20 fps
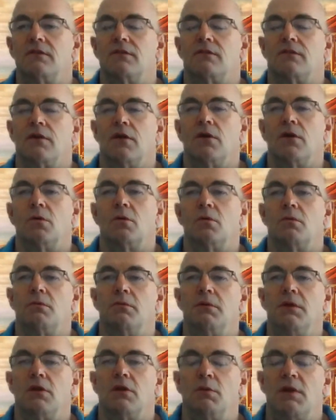So,
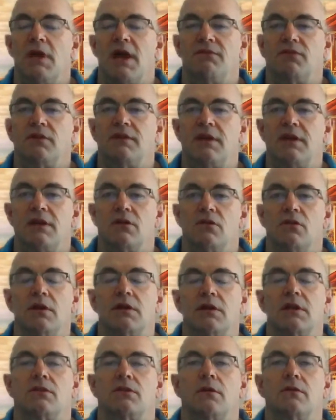you know, we have to take a
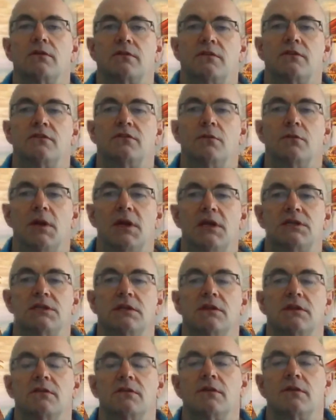look at those
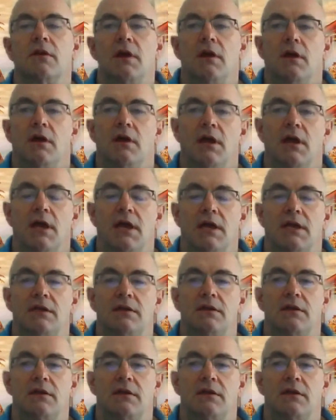situations and